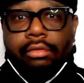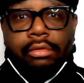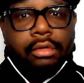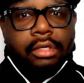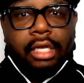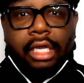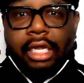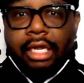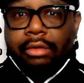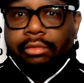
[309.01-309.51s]

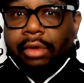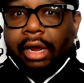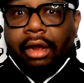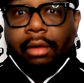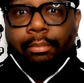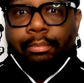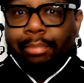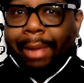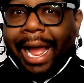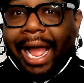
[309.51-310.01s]
He
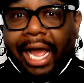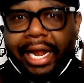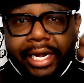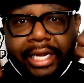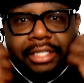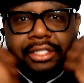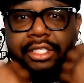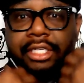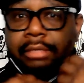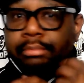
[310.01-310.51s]
want
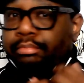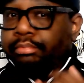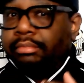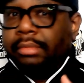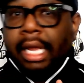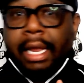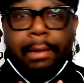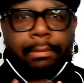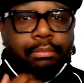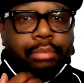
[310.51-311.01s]
bonnets
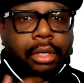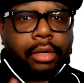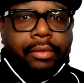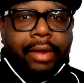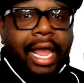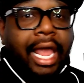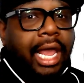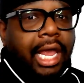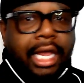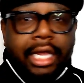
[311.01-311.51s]
and
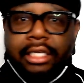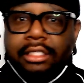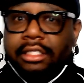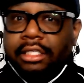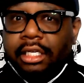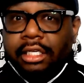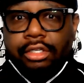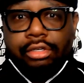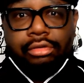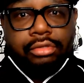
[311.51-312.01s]
berets,
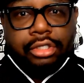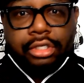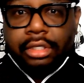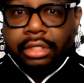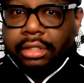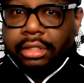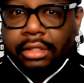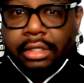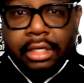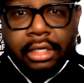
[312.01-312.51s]
and
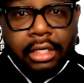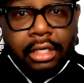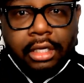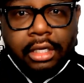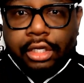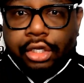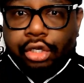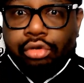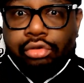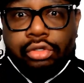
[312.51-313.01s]

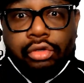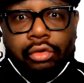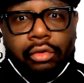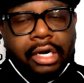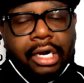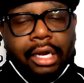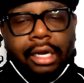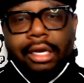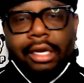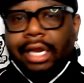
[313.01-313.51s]
you doing
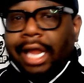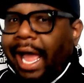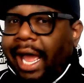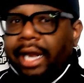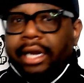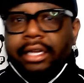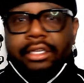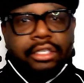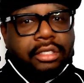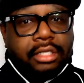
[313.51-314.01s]
a
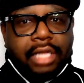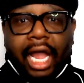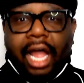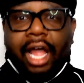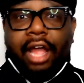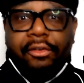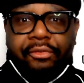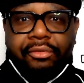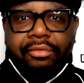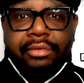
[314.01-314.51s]
lot of
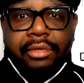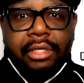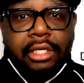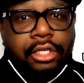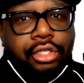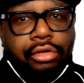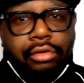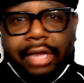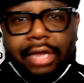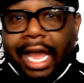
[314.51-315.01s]
stuff.
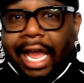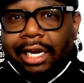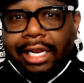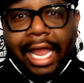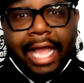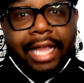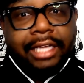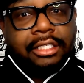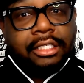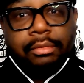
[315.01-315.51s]
You got
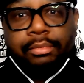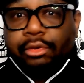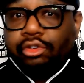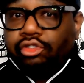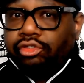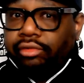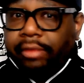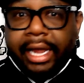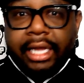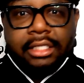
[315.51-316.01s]
like some
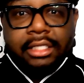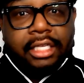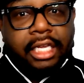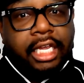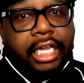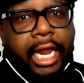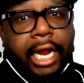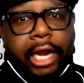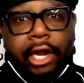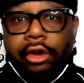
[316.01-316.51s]
crazy
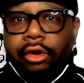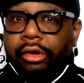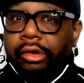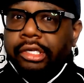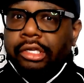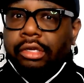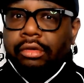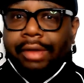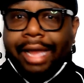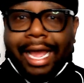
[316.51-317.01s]
gear on.
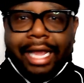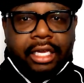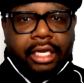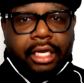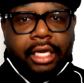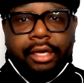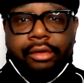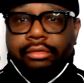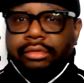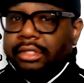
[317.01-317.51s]
You got
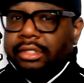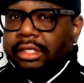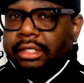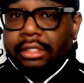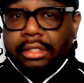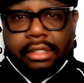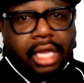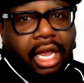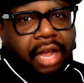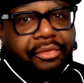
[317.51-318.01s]
kilts and
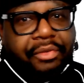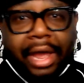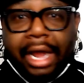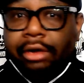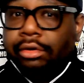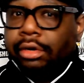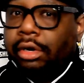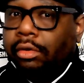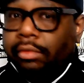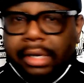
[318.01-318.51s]
stuff. I
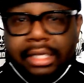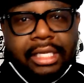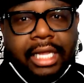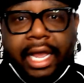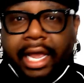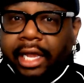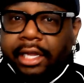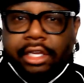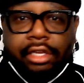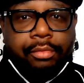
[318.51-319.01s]
don't know what the
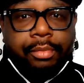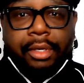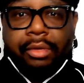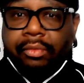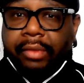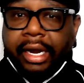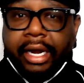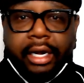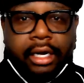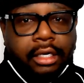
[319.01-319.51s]
heck you be
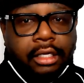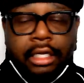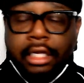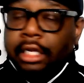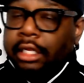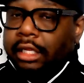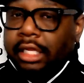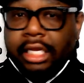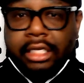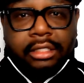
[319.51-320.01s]
wearing.
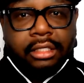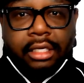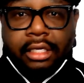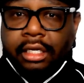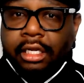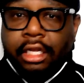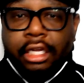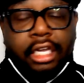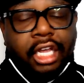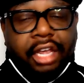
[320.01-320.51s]
Listen,
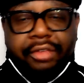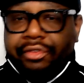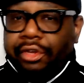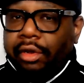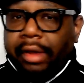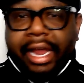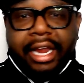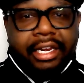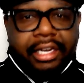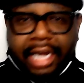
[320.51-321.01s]
if you
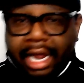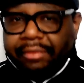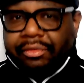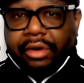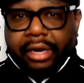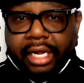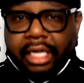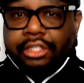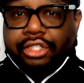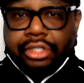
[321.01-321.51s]
ain't never
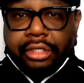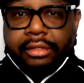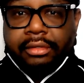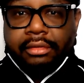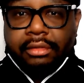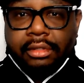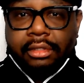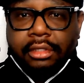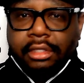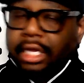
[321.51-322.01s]
injured
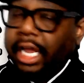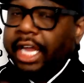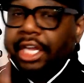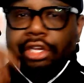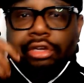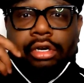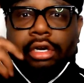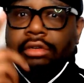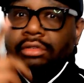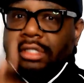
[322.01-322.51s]
and
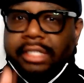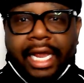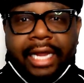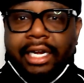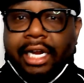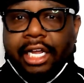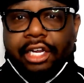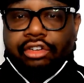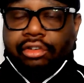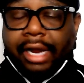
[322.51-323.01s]
you don't say
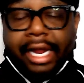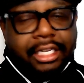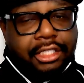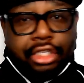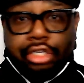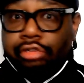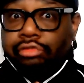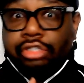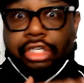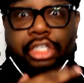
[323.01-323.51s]
nothing crazy,
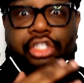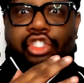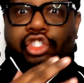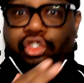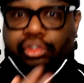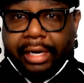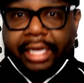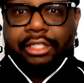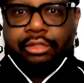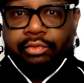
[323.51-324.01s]
you just
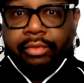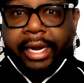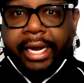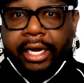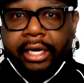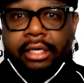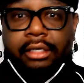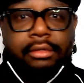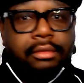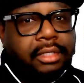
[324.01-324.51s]
dress
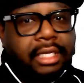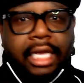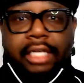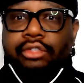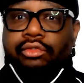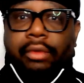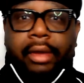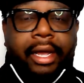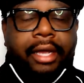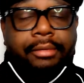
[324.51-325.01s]
weird, guess
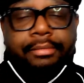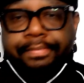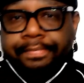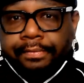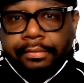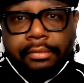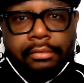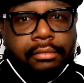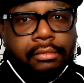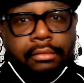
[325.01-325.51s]
what?
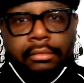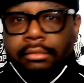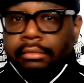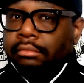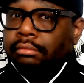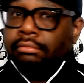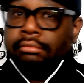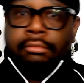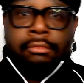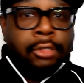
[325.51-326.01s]

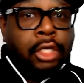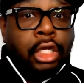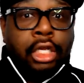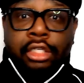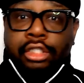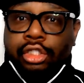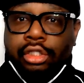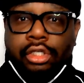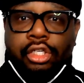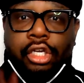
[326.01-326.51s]

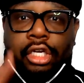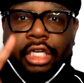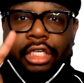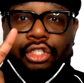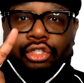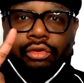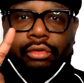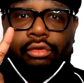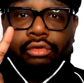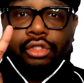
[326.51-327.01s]
You
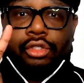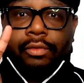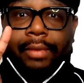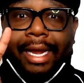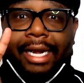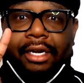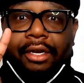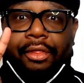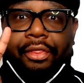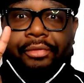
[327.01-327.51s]
controlled 2
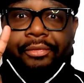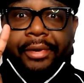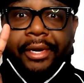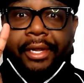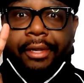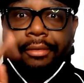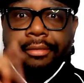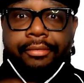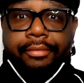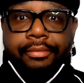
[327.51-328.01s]
out of the
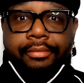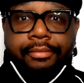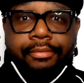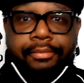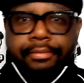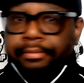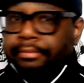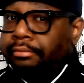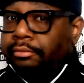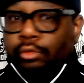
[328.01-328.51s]
3.
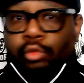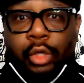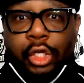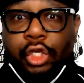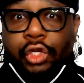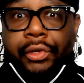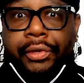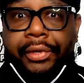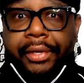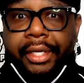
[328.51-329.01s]
We
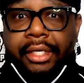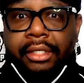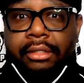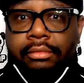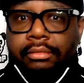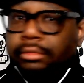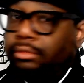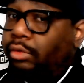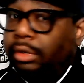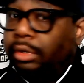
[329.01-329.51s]
good.
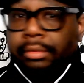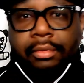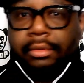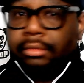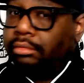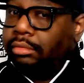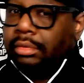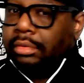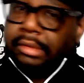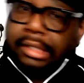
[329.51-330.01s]

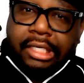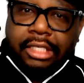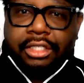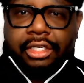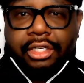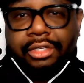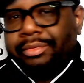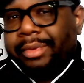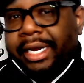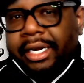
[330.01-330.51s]
He
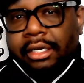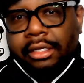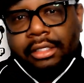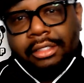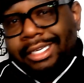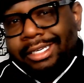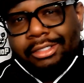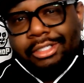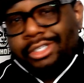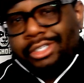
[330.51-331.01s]
just weird.
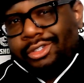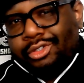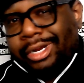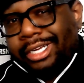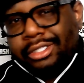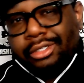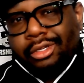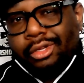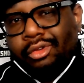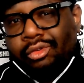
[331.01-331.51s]
He just
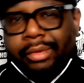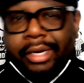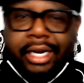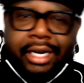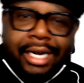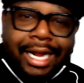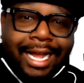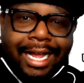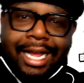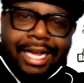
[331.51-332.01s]
dressed a little weird,
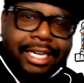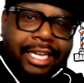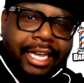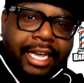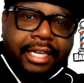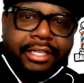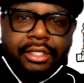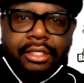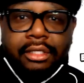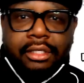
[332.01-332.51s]
I
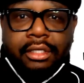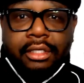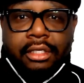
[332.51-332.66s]
guess.